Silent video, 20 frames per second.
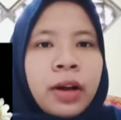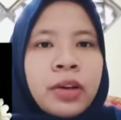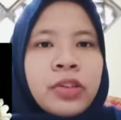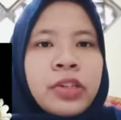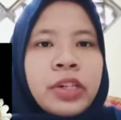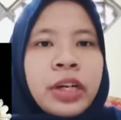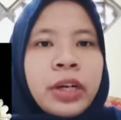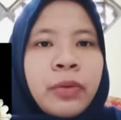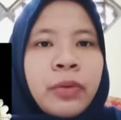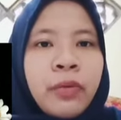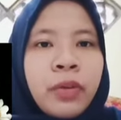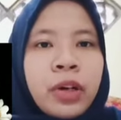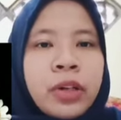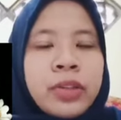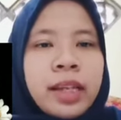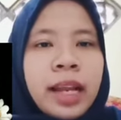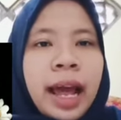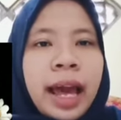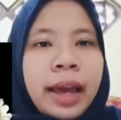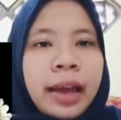function
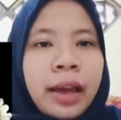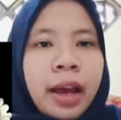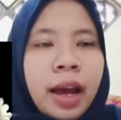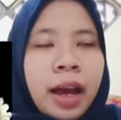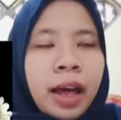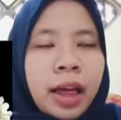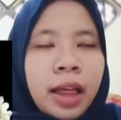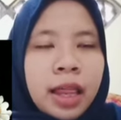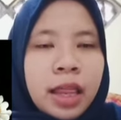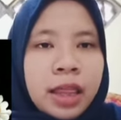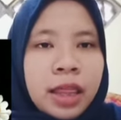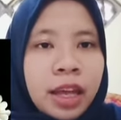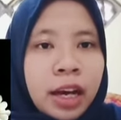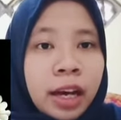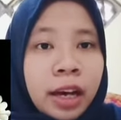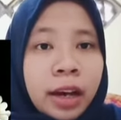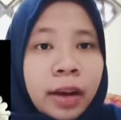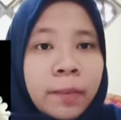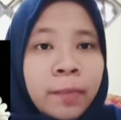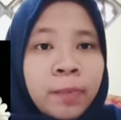words like
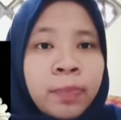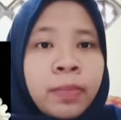the,